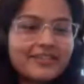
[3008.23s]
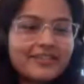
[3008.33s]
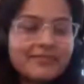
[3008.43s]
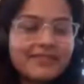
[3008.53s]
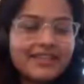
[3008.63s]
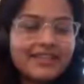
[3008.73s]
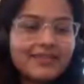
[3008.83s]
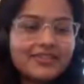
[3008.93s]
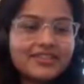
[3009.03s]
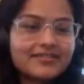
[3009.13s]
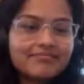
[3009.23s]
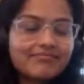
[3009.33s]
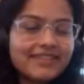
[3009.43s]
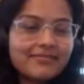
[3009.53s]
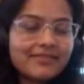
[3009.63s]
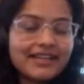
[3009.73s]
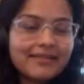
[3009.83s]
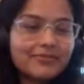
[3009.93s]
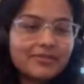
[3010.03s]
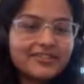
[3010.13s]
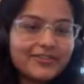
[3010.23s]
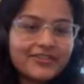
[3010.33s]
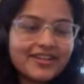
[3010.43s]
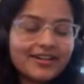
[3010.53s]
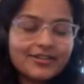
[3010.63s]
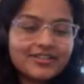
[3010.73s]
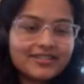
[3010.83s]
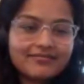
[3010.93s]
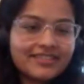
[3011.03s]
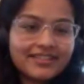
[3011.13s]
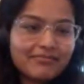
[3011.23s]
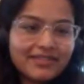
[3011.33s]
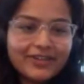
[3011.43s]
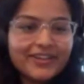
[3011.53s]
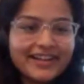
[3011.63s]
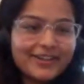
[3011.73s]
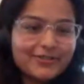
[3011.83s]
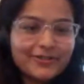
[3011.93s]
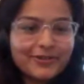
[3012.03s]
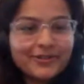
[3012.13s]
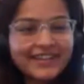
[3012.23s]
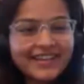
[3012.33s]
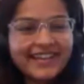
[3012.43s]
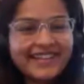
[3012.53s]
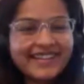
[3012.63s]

me, I would just take my laptop, sit on the couch, and still be on the couch for the whole day.